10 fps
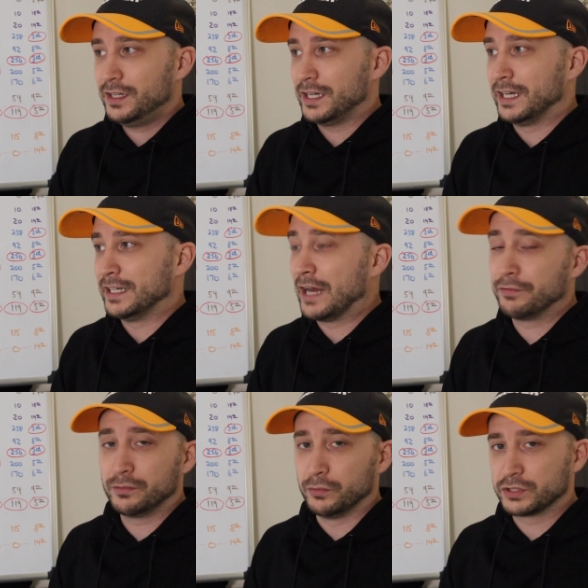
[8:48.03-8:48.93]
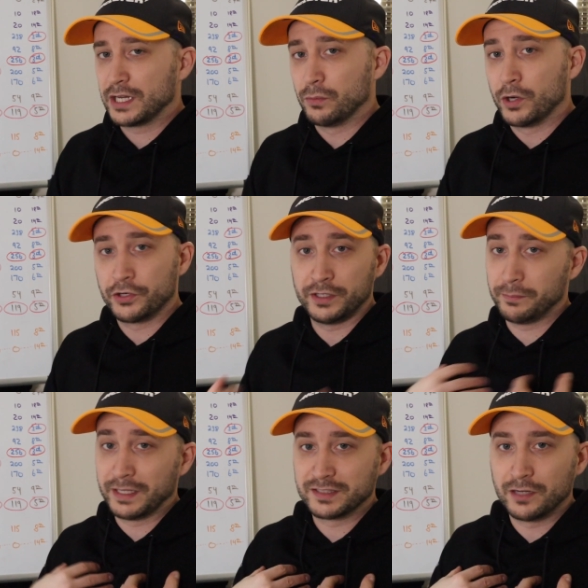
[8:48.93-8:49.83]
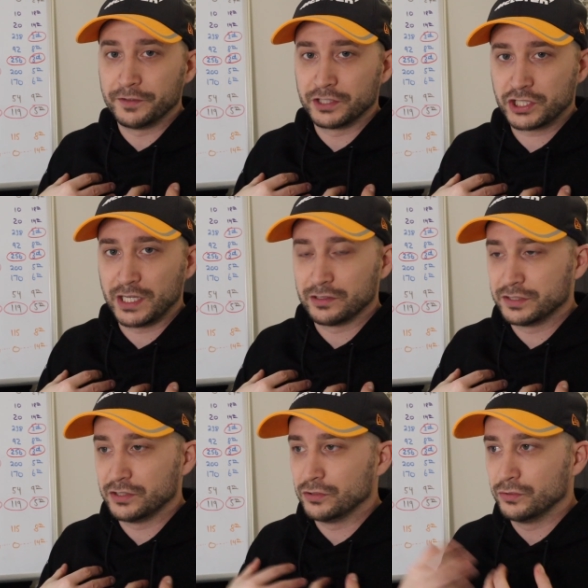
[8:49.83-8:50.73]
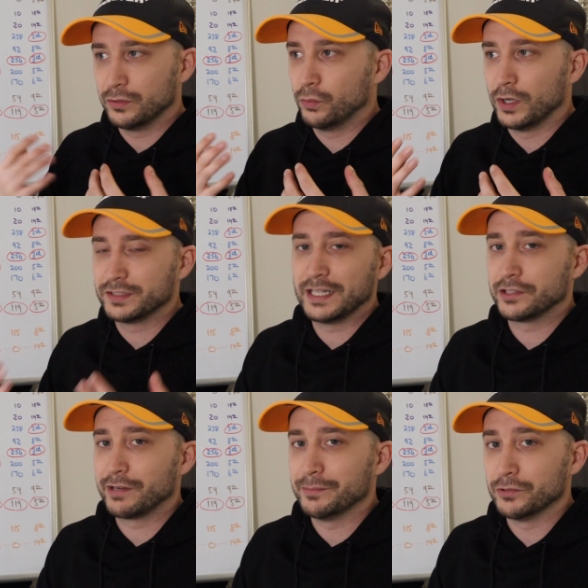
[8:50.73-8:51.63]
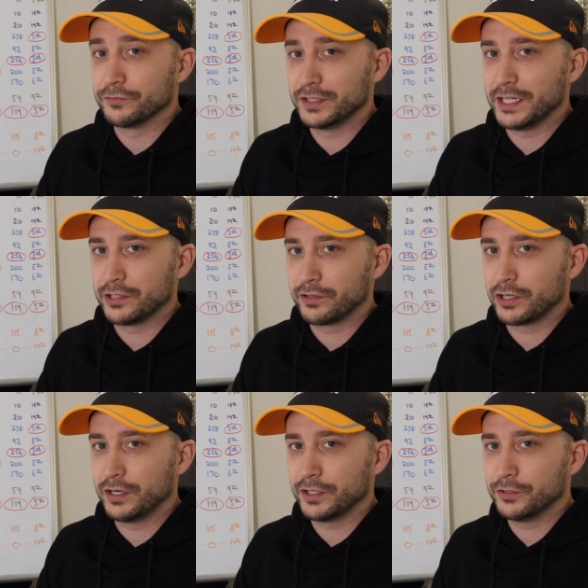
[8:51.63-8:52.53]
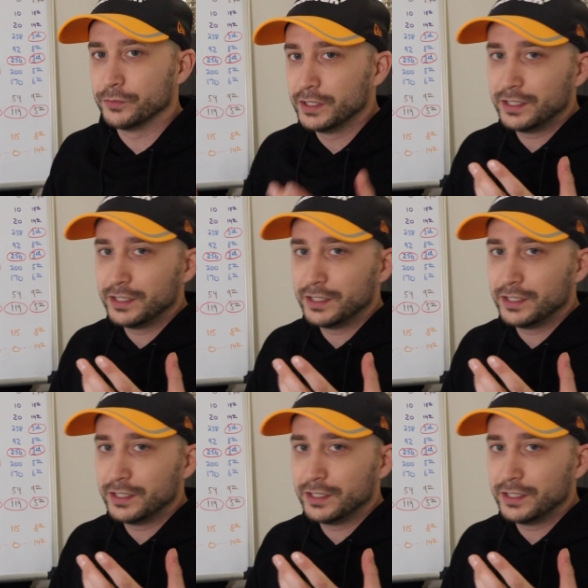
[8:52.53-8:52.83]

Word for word: and everyone was kind of wondering, myself on this channel too, was that the right move for Daniel Ricciardo?